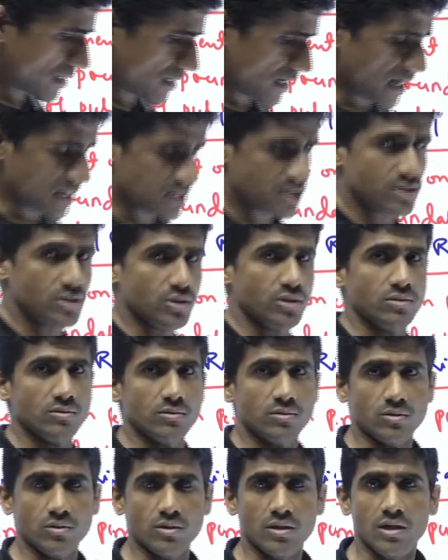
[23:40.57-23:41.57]
caste,
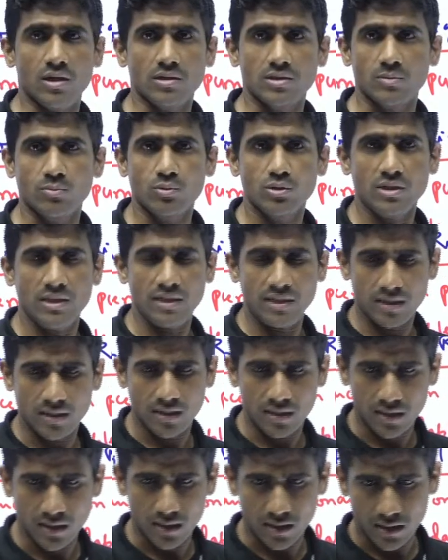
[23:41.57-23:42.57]
suppose
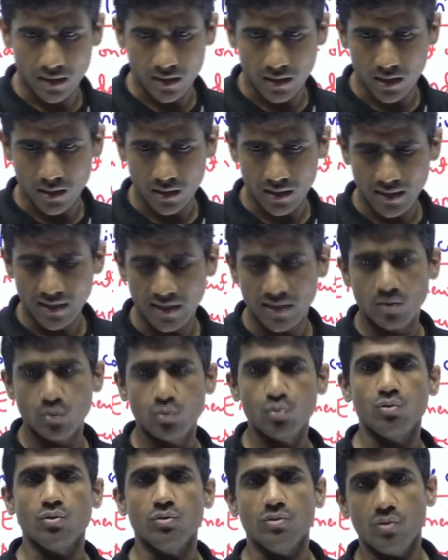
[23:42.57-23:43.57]
in
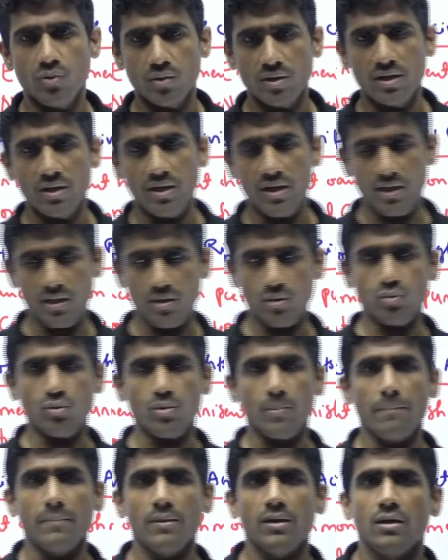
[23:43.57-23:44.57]
Hindu, okay, in
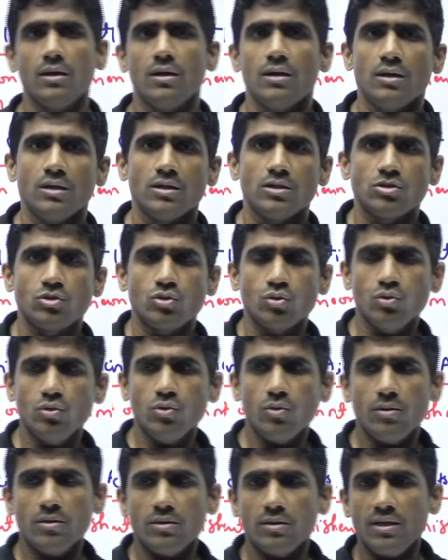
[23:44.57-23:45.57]
Hindu.
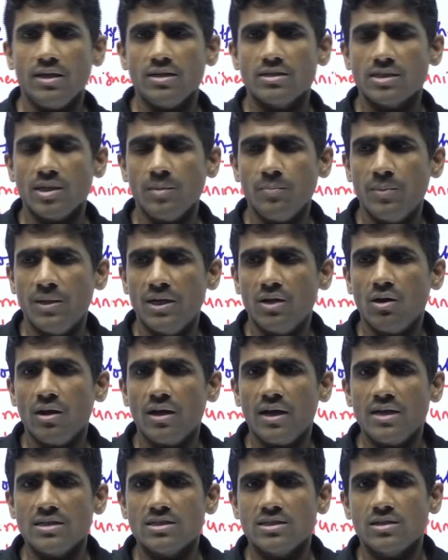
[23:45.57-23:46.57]
So there are some
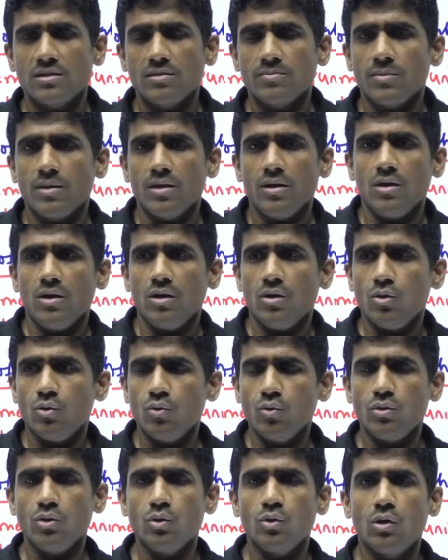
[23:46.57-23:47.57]
particular caste
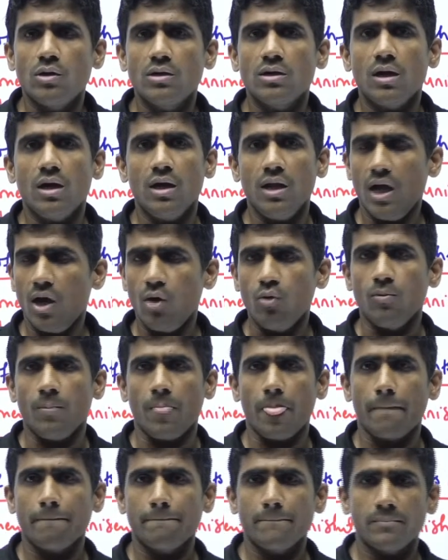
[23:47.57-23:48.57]
who do not allow
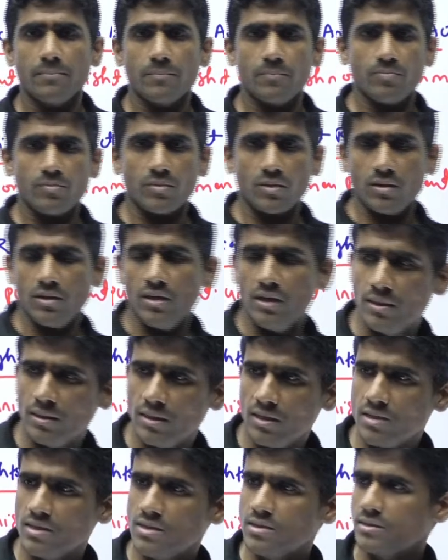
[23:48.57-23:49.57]

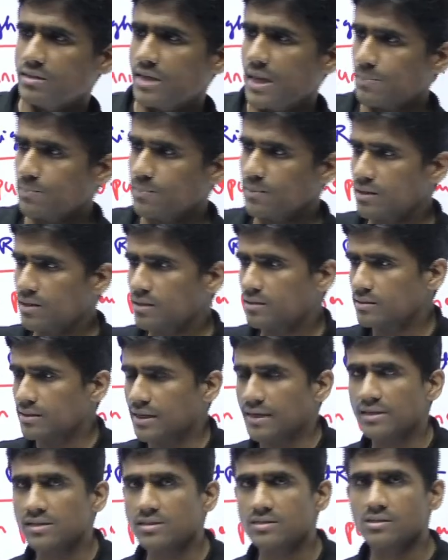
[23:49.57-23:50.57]
in the temple,
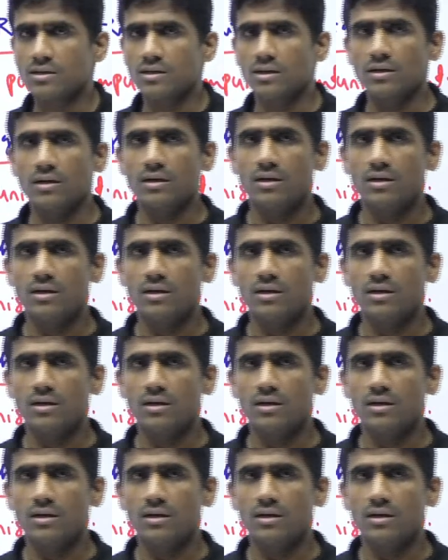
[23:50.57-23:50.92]
that is